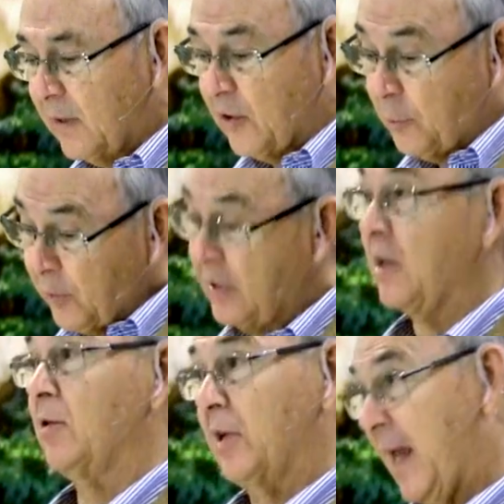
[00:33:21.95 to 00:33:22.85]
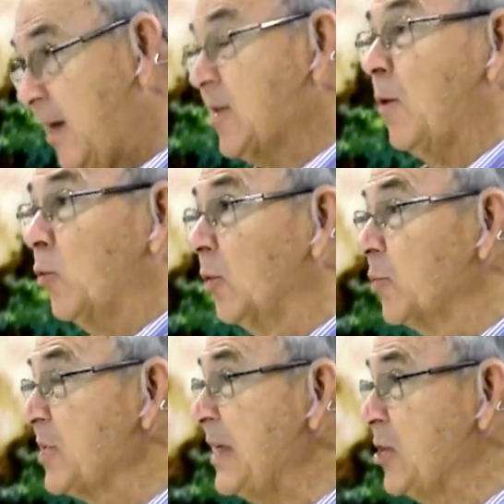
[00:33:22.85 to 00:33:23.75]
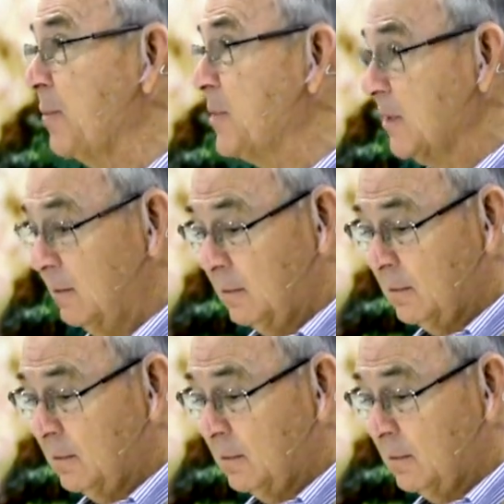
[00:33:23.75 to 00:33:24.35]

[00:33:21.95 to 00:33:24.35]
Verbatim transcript: In their particular case, that world was Egypt.